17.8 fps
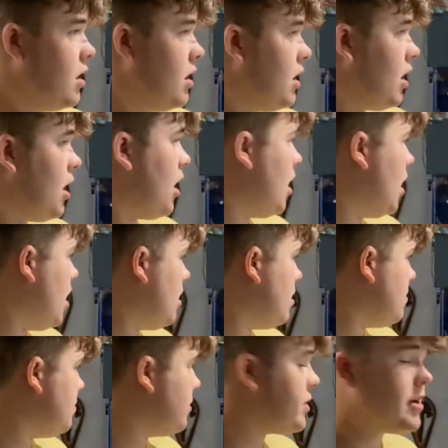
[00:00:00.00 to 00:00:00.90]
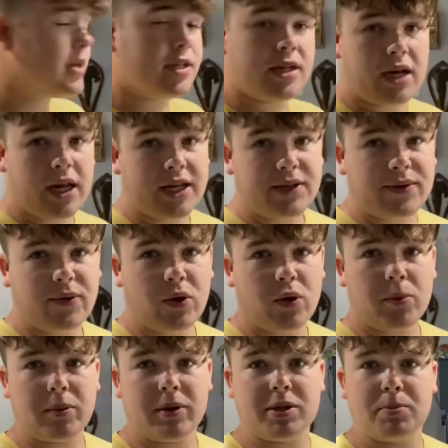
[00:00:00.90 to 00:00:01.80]
Uh, but in today's video,
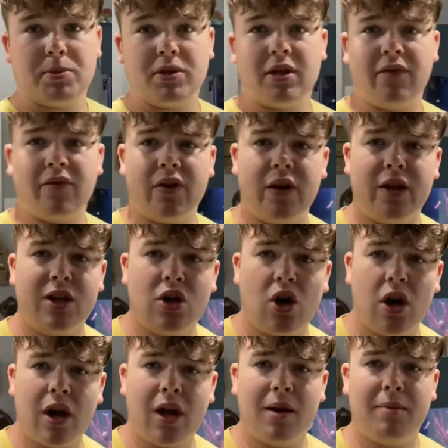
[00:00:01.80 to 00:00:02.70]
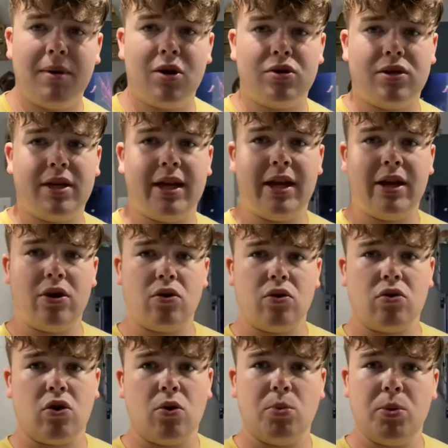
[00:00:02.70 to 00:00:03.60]
I'm going to be specifically talking about TDO
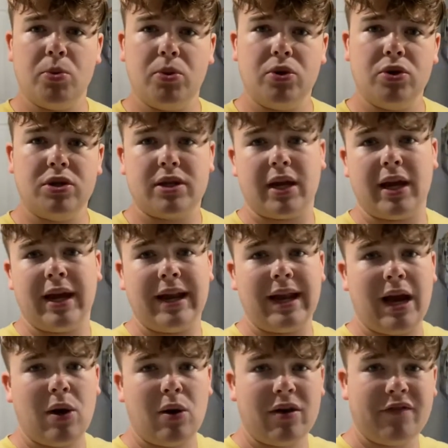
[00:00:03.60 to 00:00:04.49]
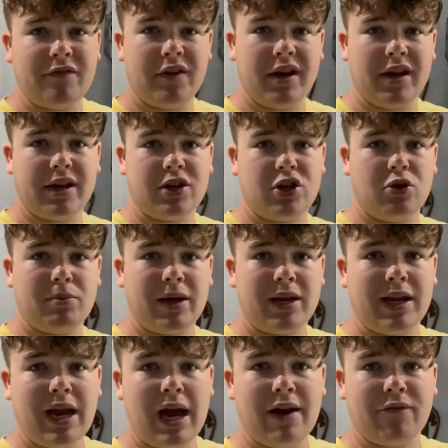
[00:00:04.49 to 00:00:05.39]
Chroma Boost and how I feed it to my
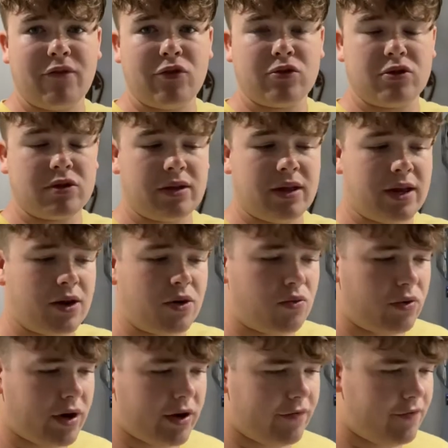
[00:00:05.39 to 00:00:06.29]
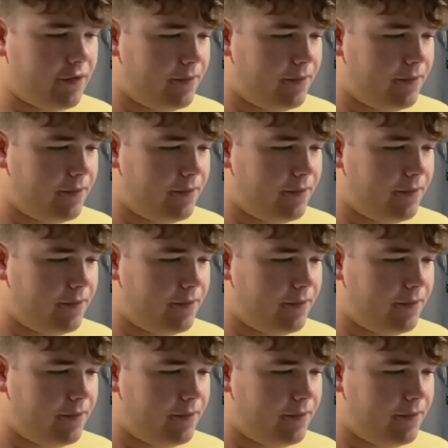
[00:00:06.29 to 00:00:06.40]
non-photosynthetic reef.